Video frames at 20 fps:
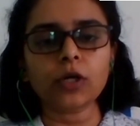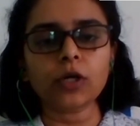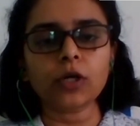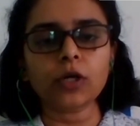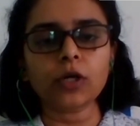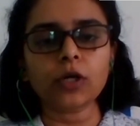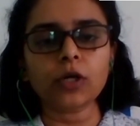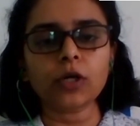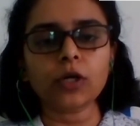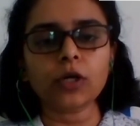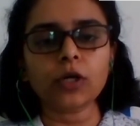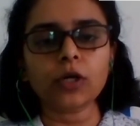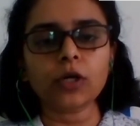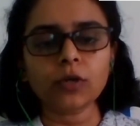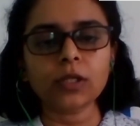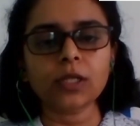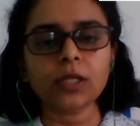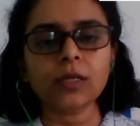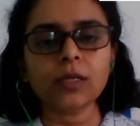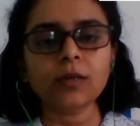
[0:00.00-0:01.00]
uh, you
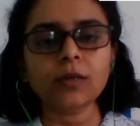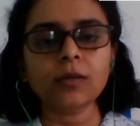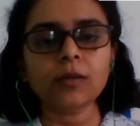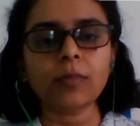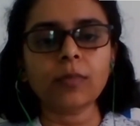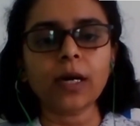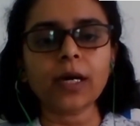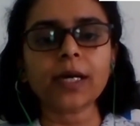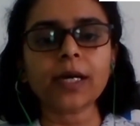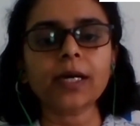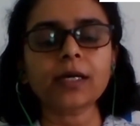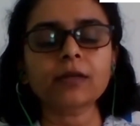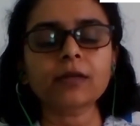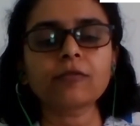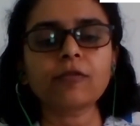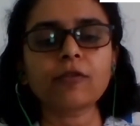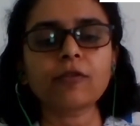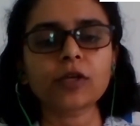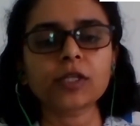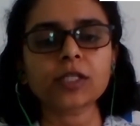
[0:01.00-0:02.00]
know the market
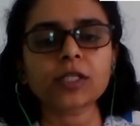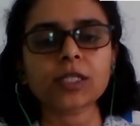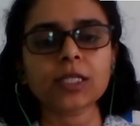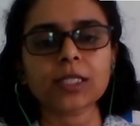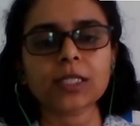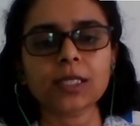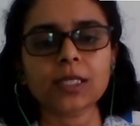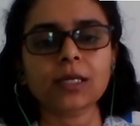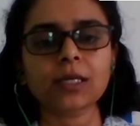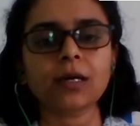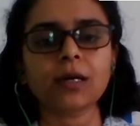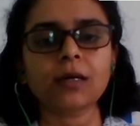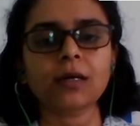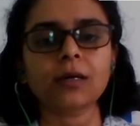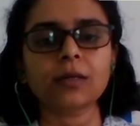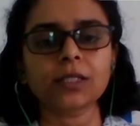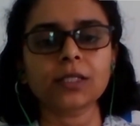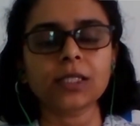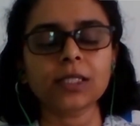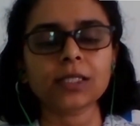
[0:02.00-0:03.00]
influences in
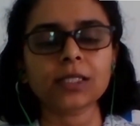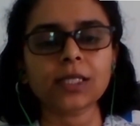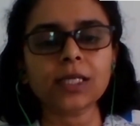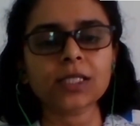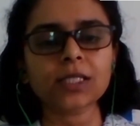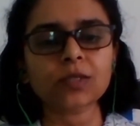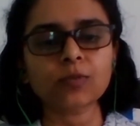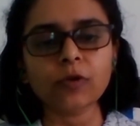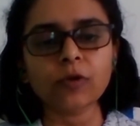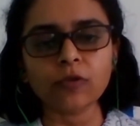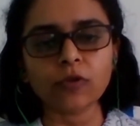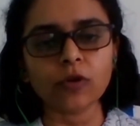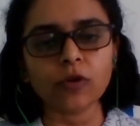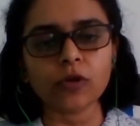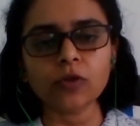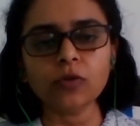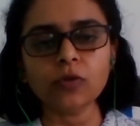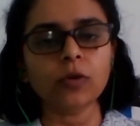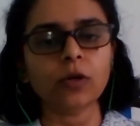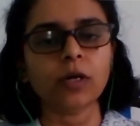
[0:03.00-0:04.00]
uh, G-Secs before
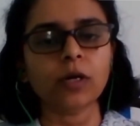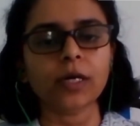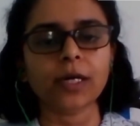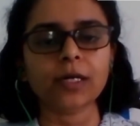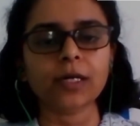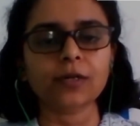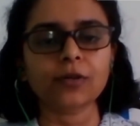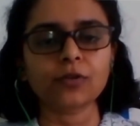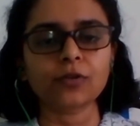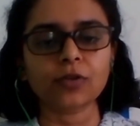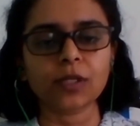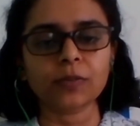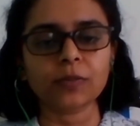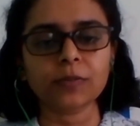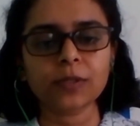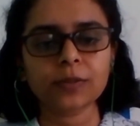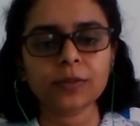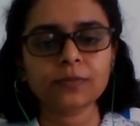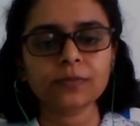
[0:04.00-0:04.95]
you uh, get into that.